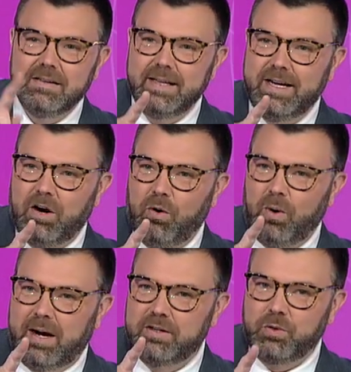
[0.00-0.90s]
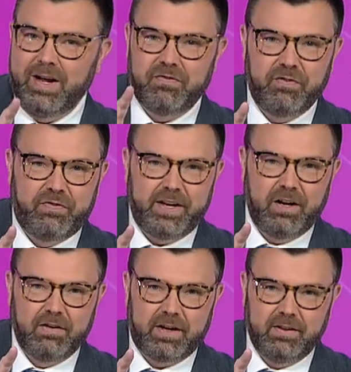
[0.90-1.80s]
Leo, uh, do we have
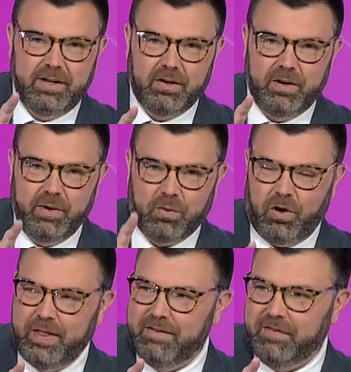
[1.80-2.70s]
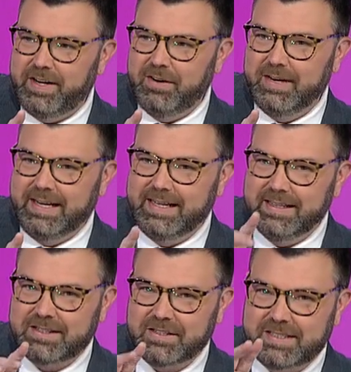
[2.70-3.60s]
video? Leo, can we roll that video again?
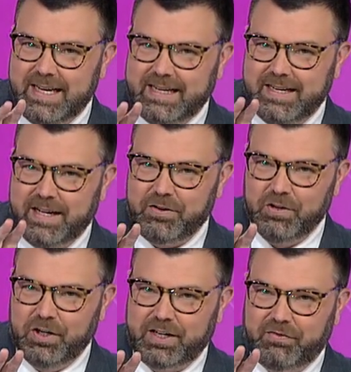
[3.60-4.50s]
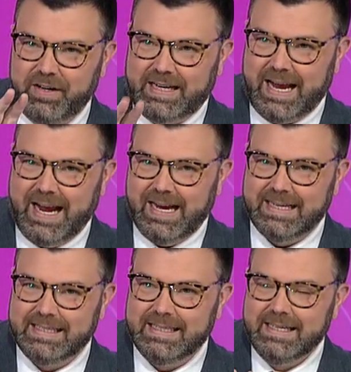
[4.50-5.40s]
Let's just take another look if we
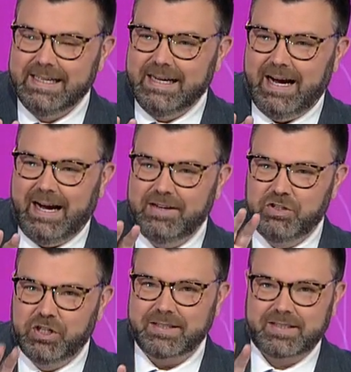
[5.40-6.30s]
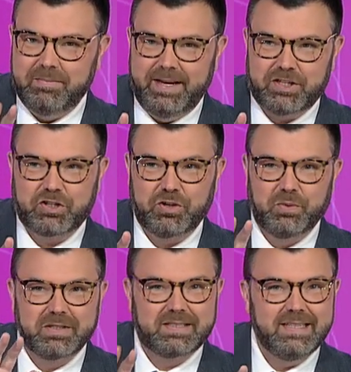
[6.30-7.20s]
can, please, uh, just to make sure
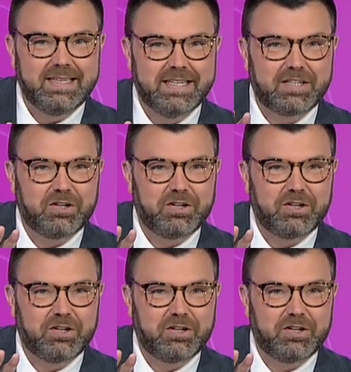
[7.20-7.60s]
we're seeing it